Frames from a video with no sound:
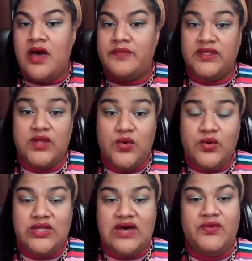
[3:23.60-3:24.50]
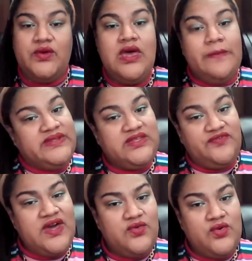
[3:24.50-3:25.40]
the local level, but the
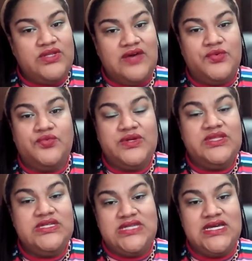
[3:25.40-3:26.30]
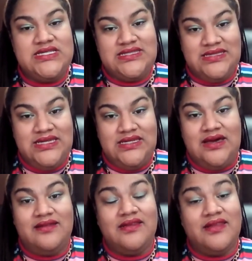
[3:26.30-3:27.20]
federal level really does lead
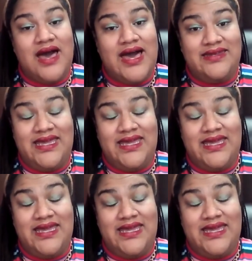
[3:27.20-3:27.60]
a lot.